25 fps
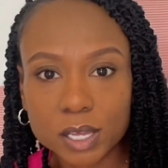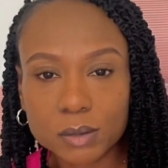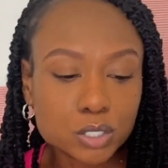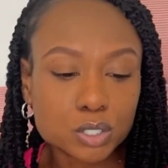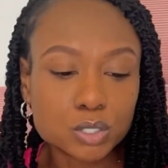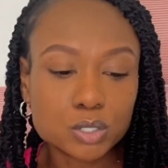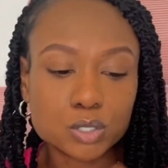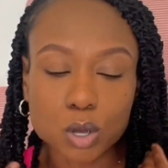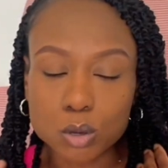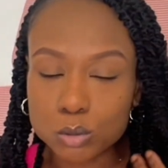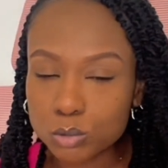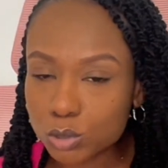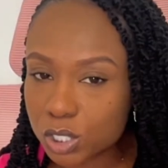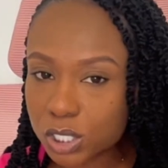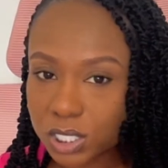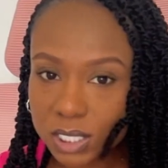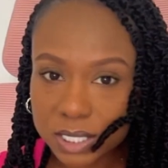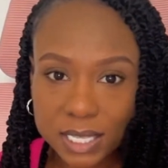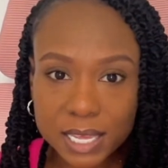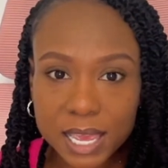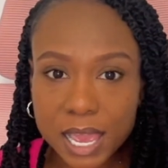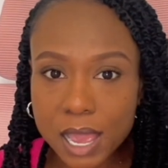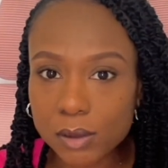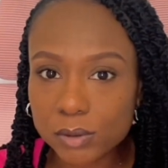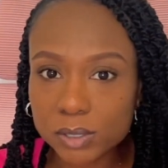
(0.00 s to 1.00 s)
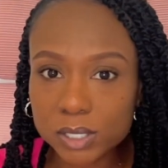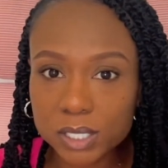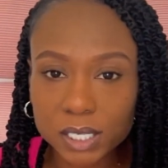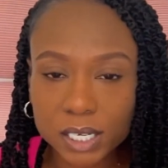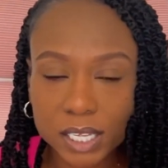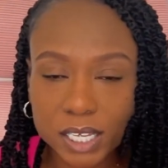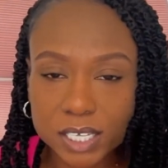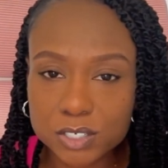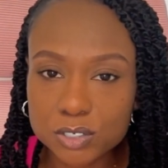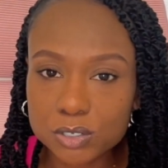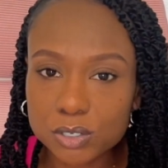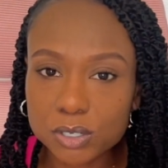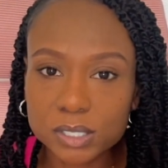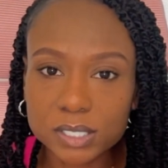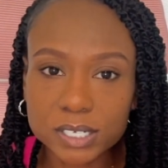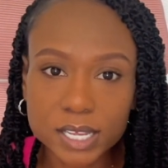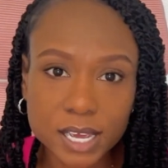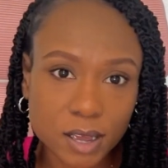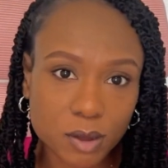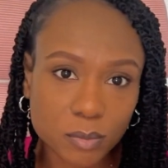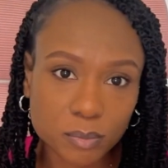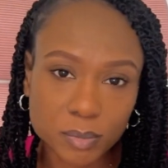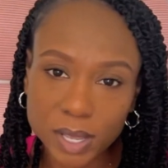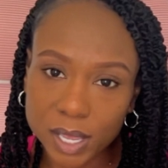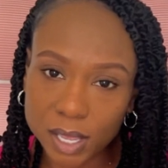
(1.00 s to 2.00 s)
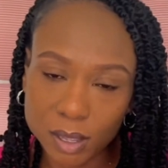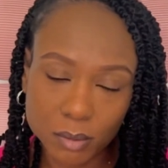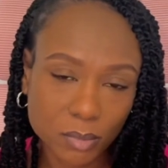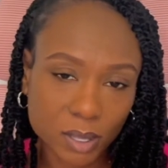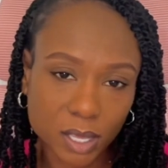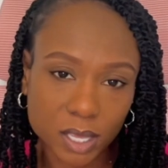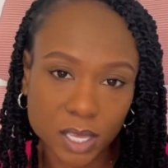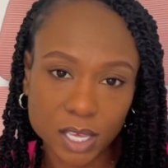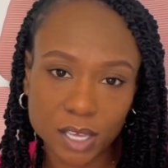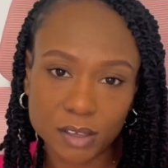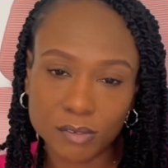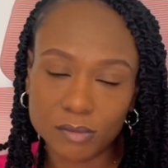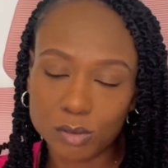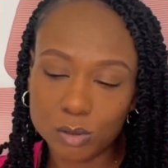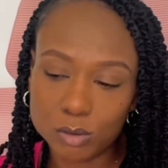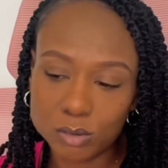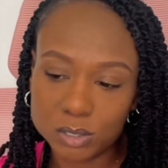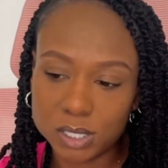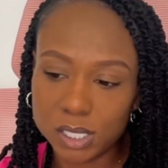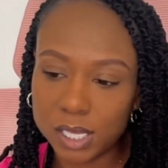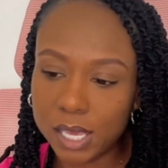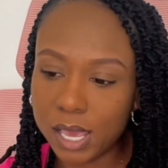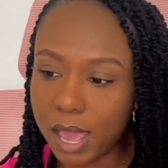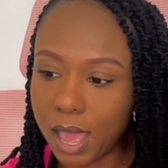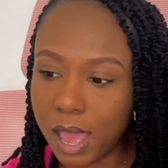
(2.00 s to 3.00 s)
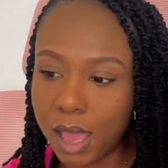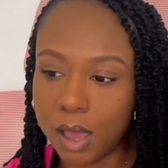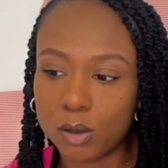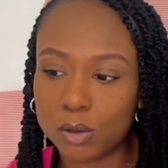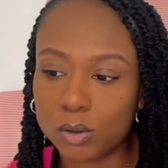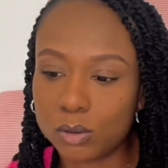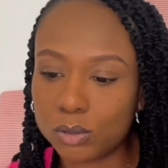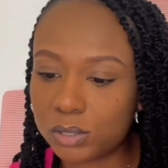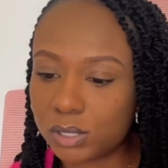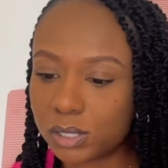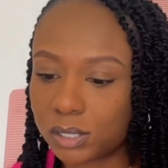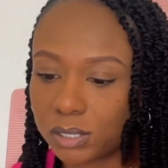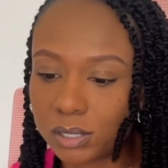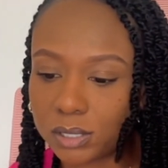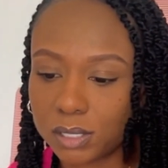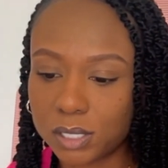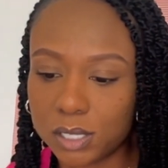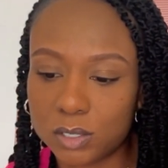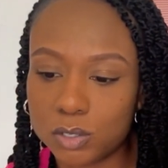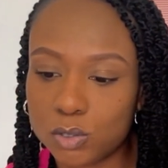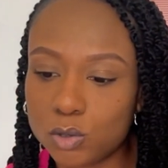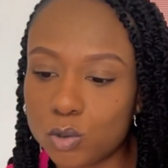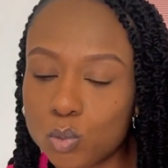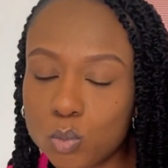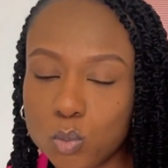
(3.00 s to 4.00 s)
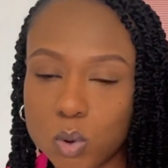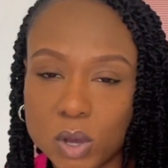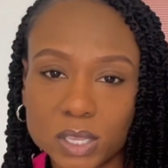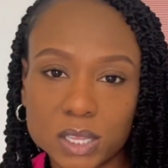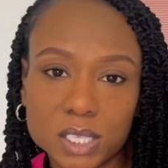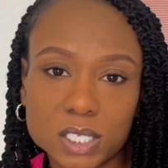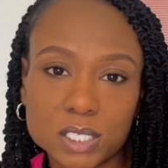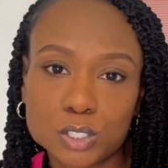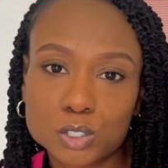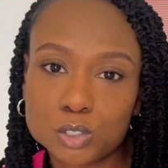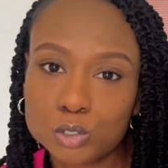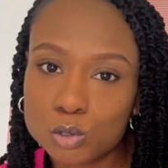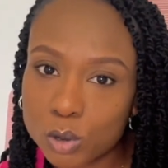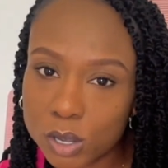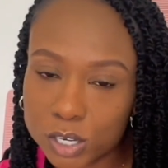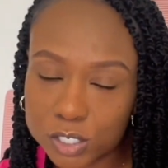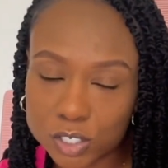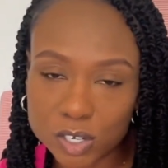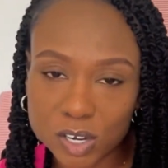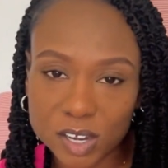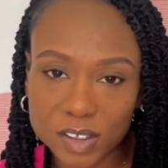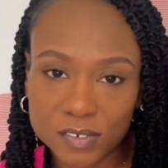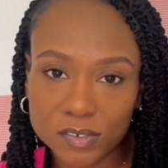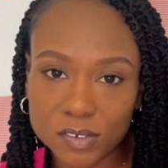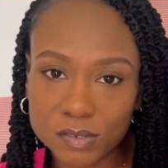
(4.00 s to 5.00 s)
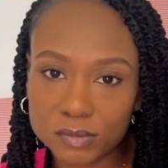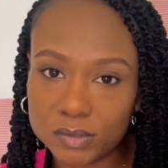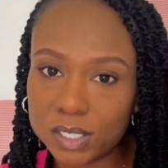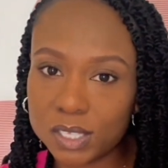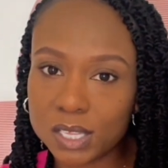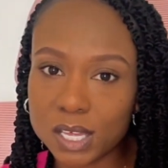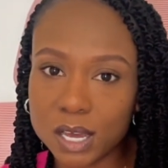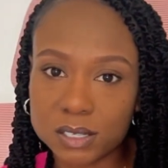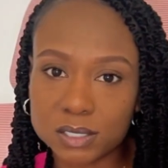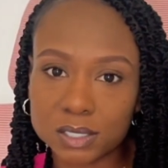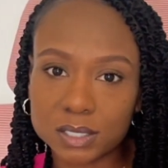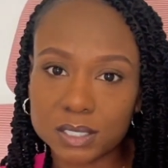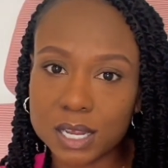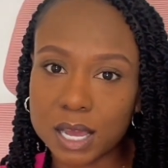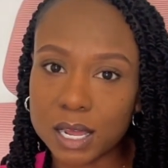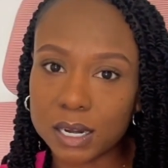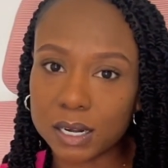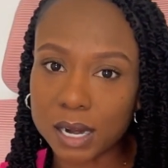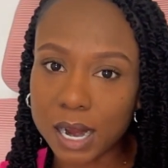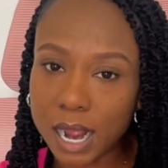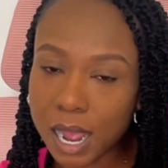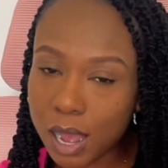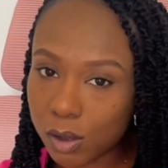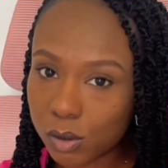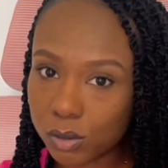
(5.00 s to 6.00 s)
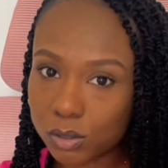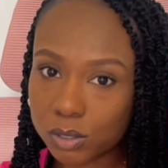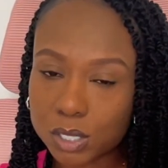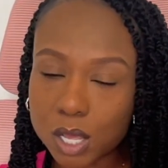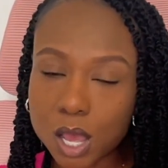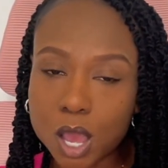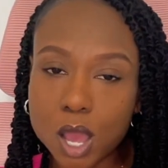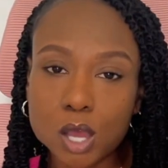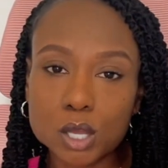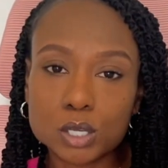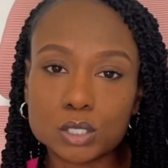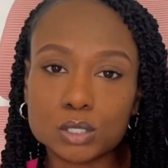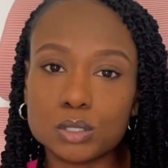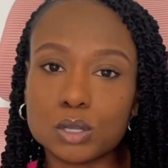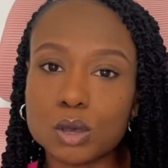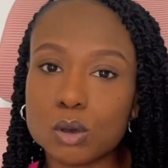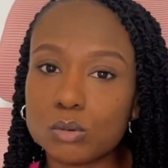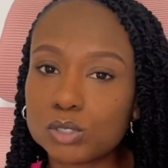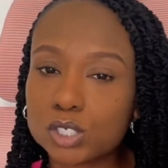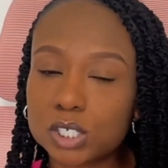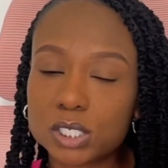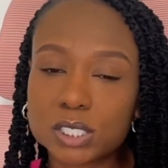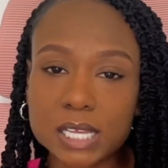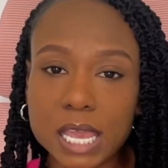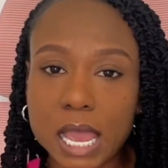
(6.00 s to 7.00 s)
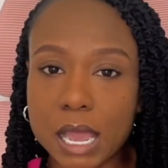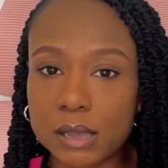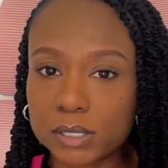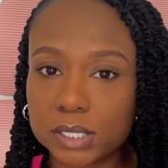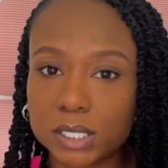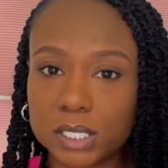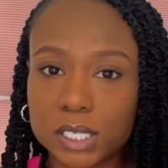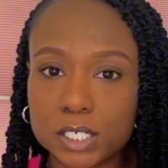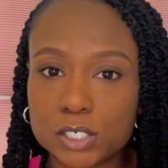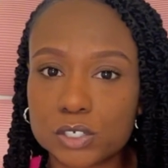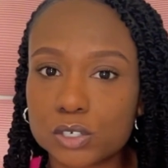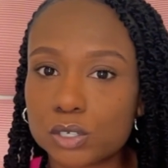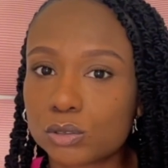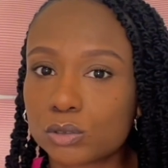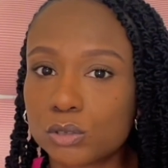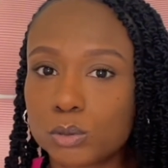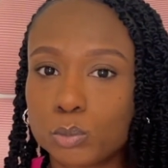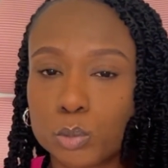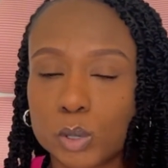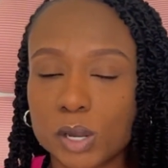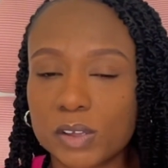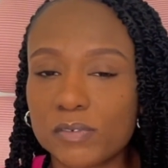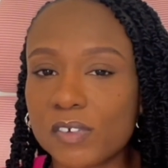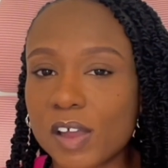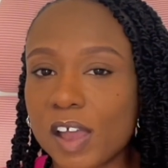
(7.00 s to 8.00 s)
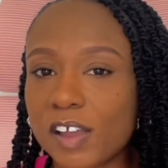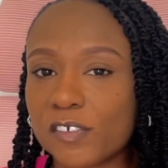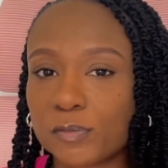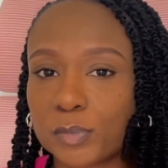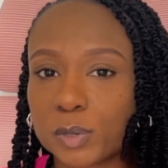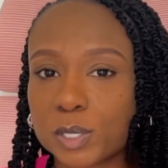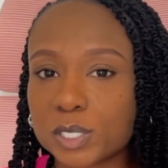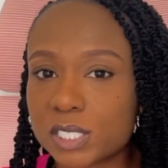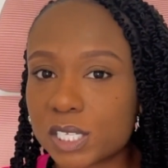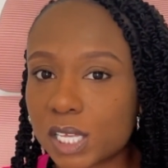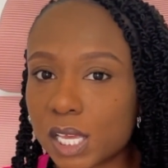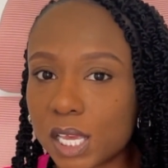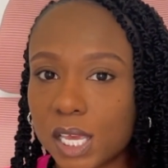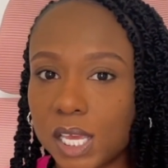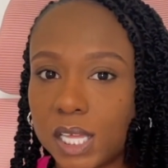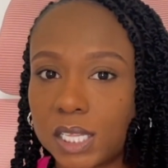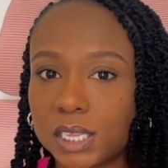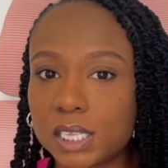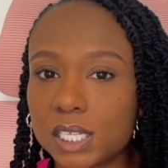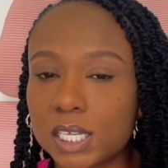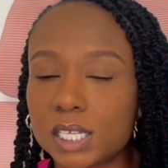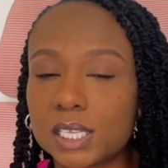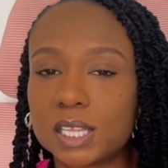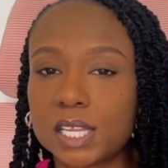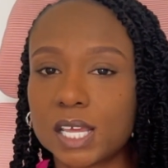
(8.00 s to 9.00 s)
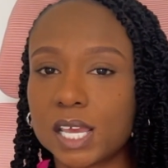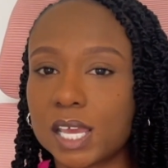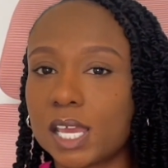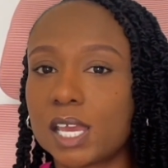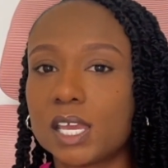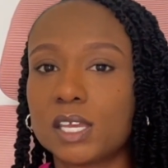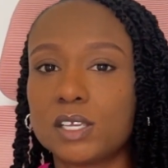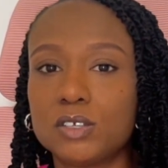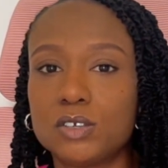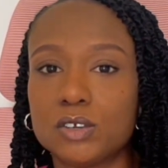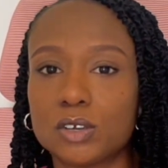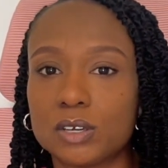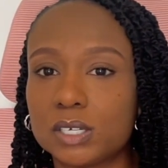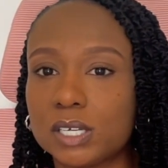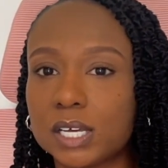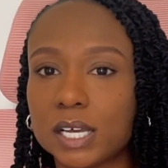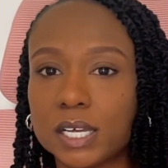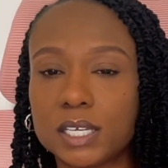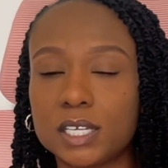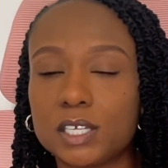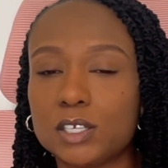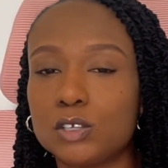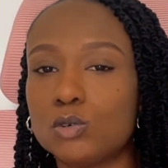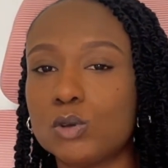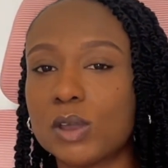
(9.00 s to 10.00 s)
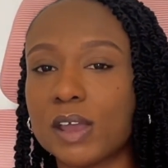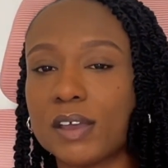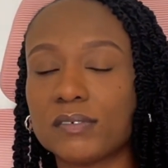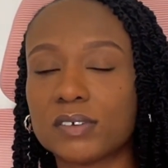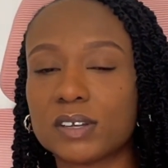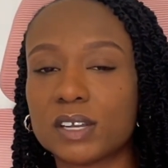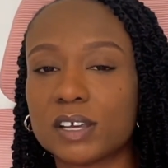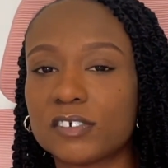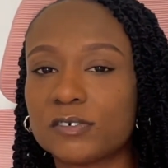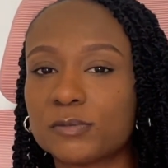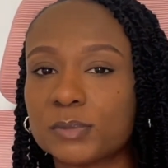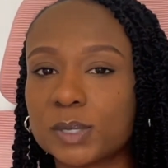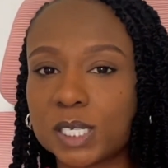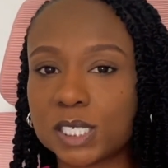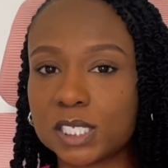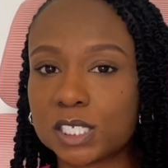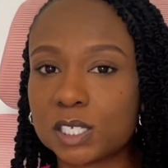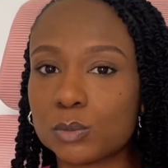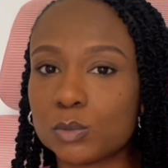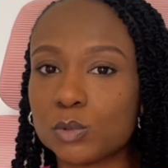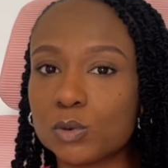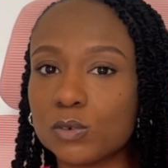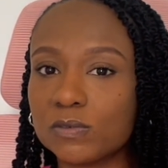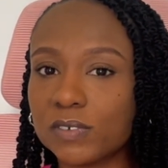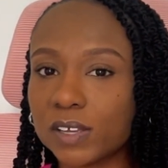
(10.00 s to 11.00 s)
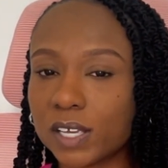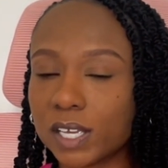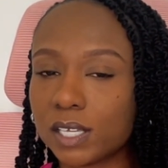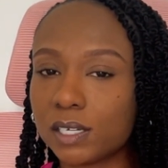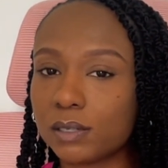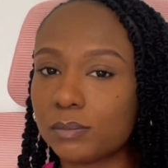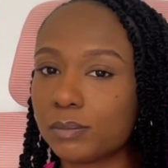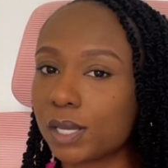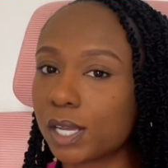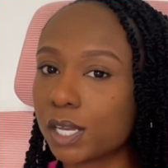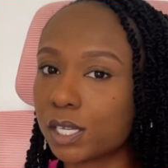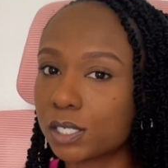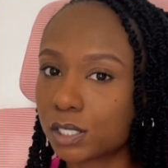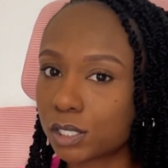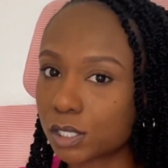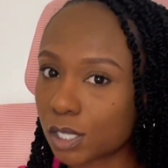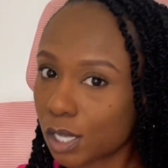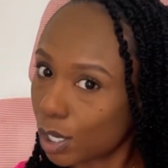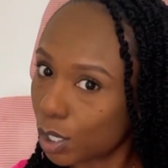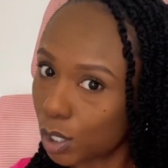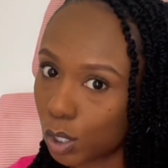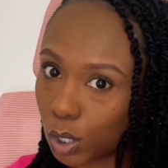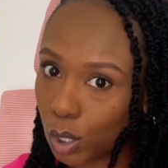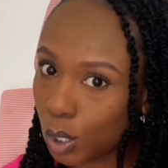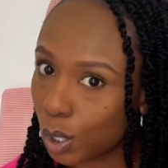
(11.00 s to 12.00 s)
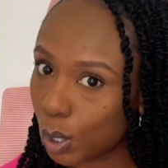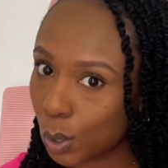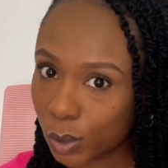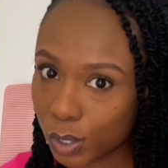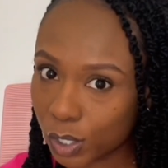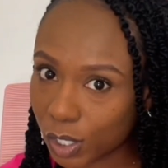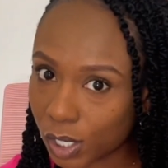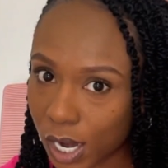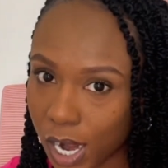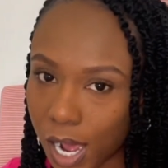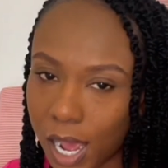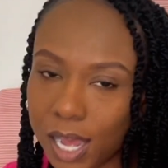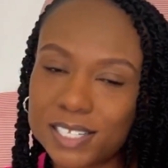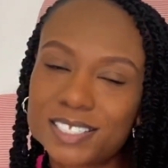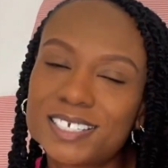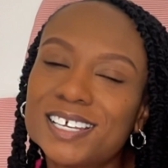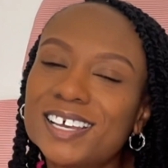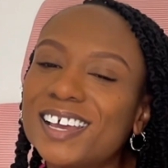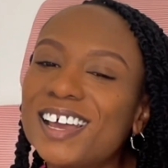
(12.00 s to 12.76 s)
Don't just calculate your down payment. If you see a house, you want this $250,000 house, don't just calculate your 3.5% and think that you're done and you have enough money to move in, because no, you're not.